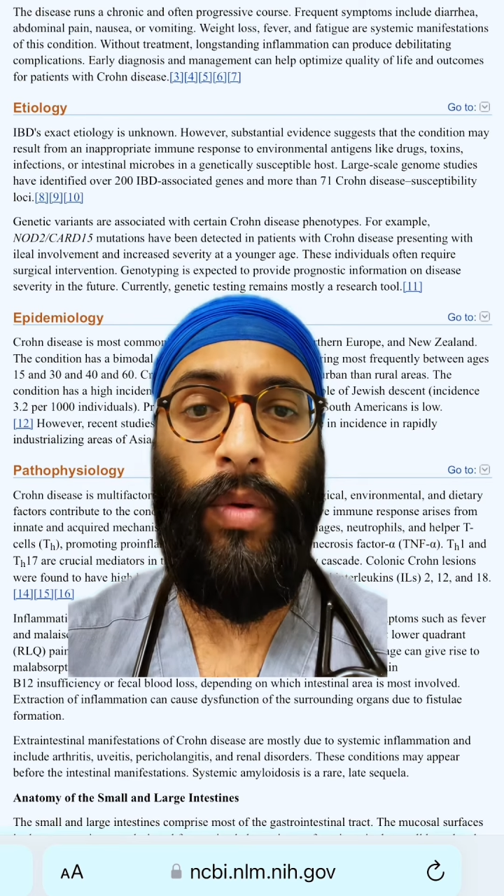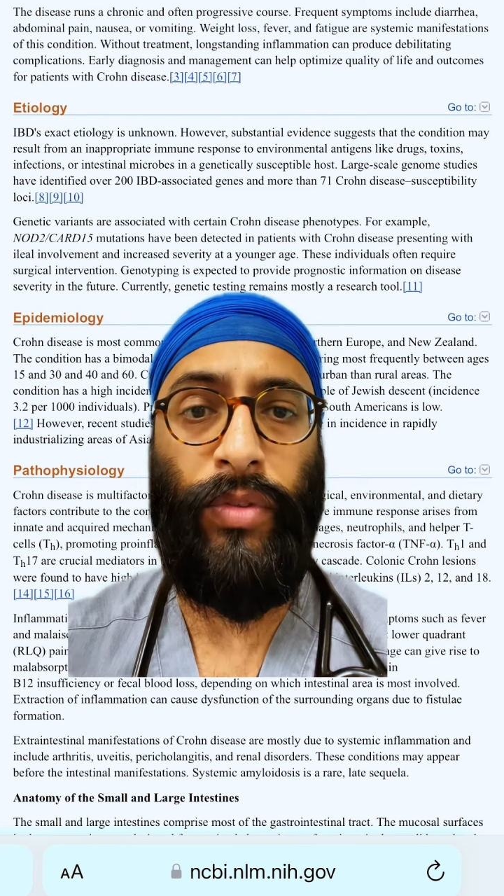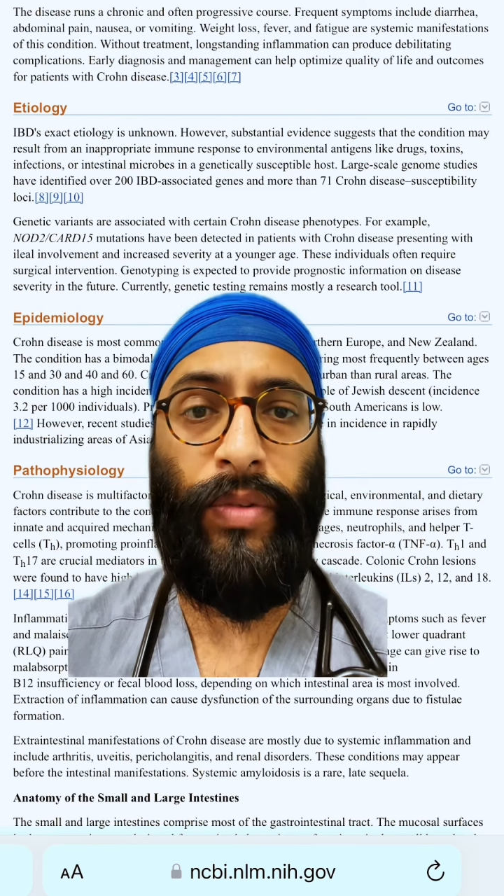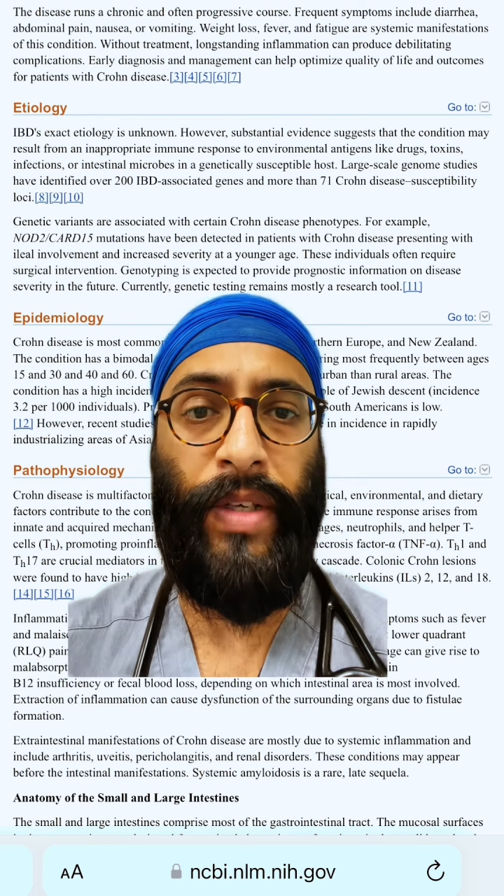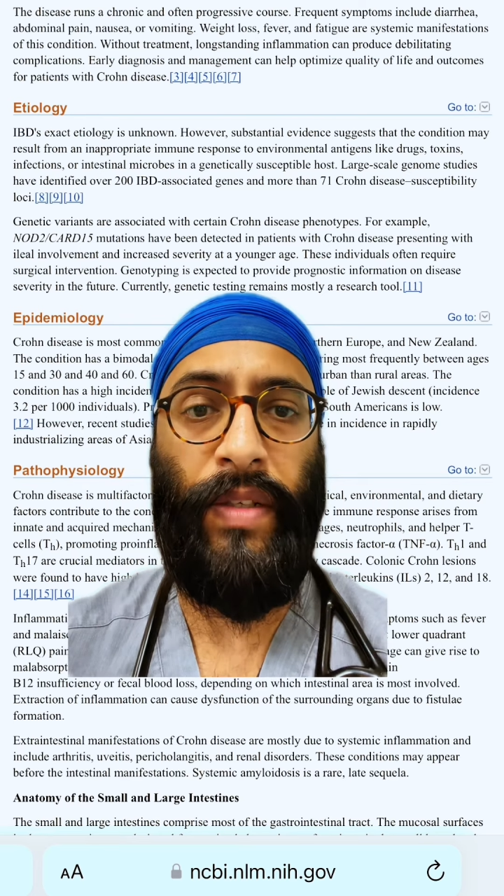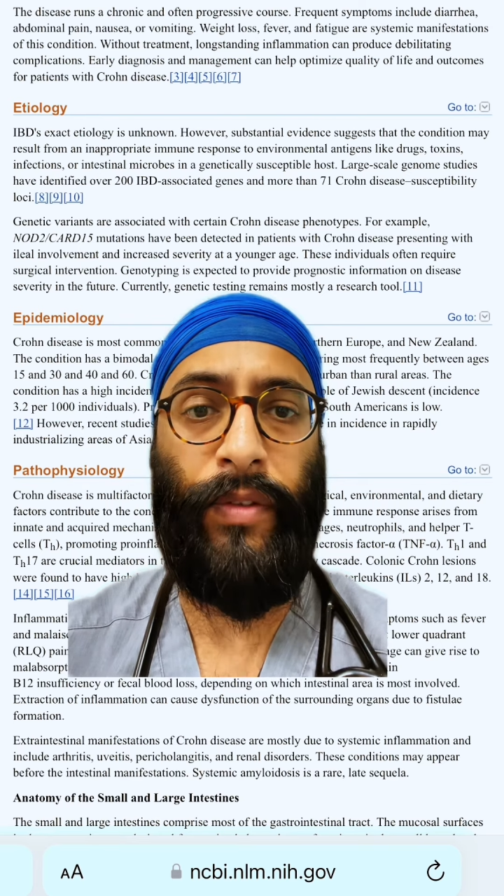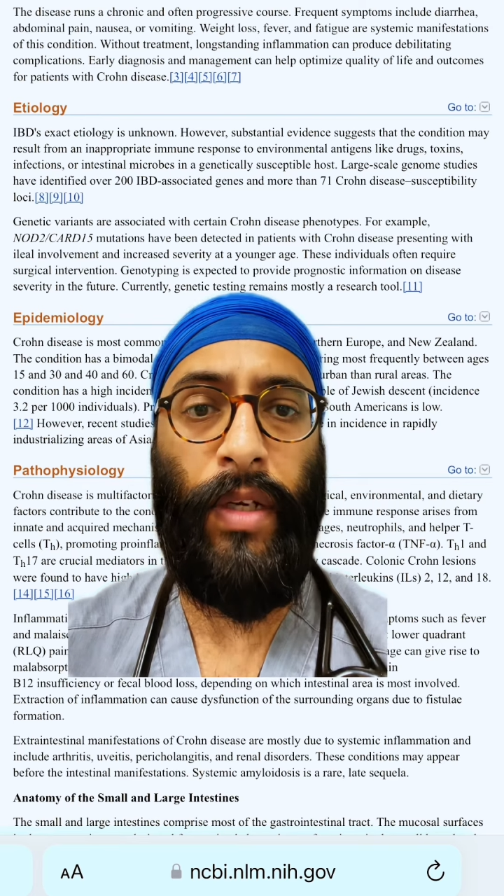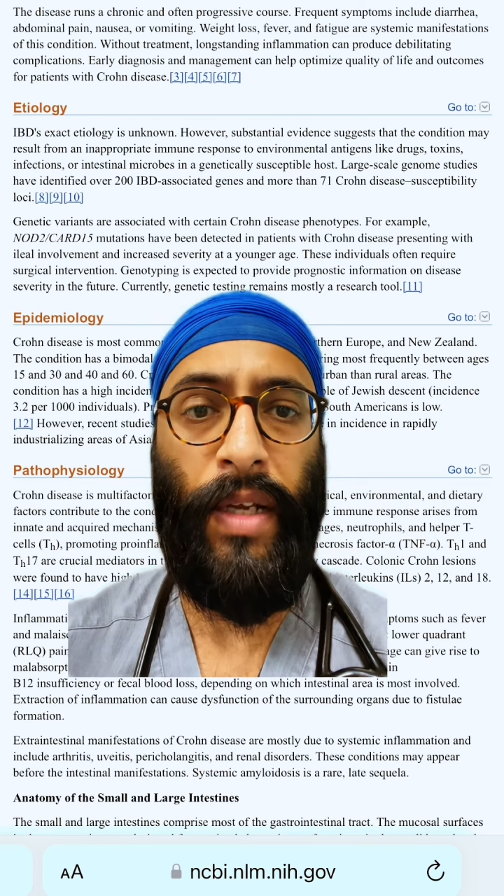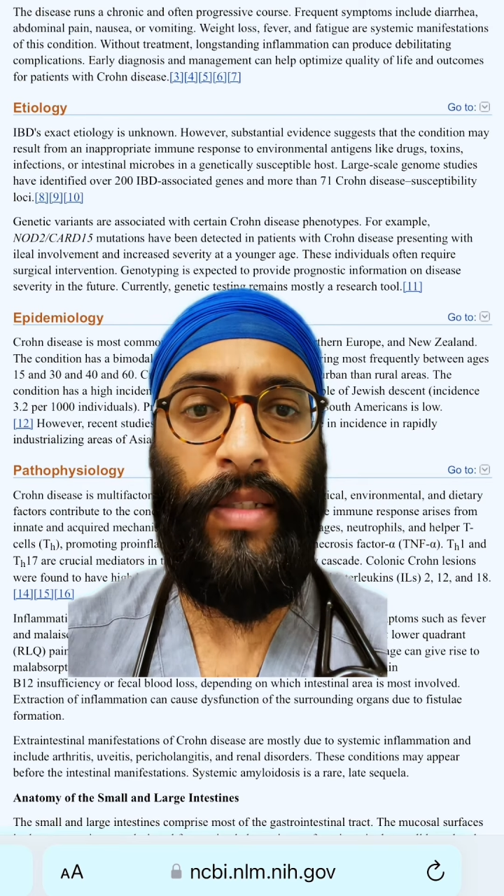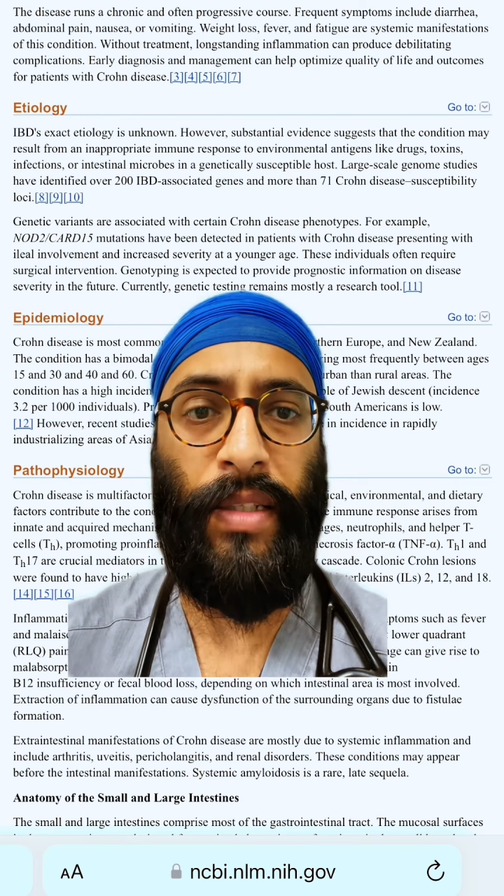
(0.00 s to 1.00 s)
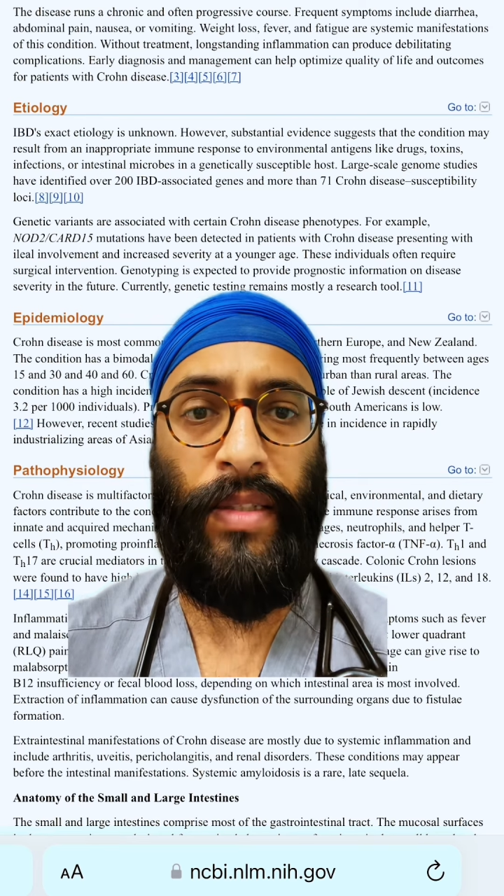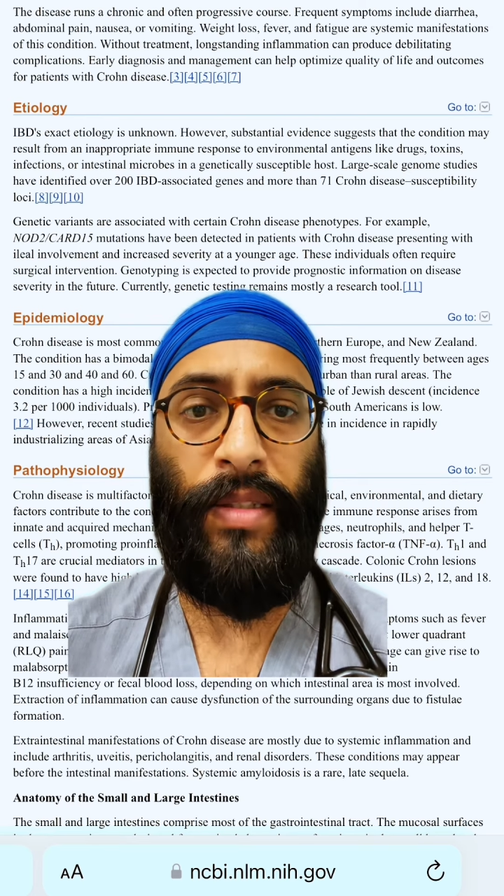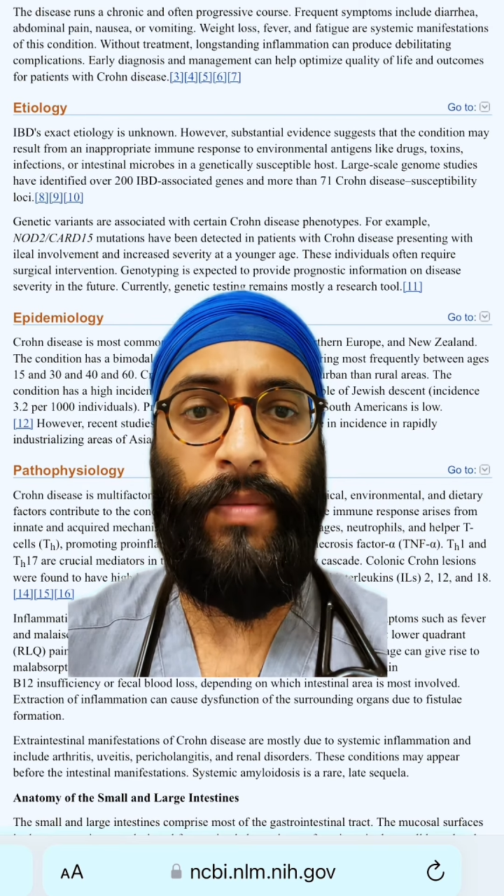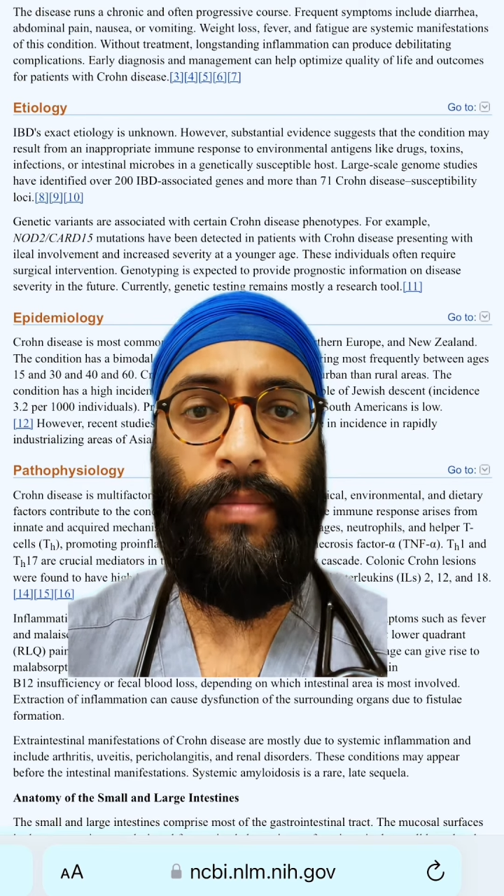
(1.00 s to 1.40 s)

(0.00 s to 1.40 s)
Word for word: ulcerative colitis.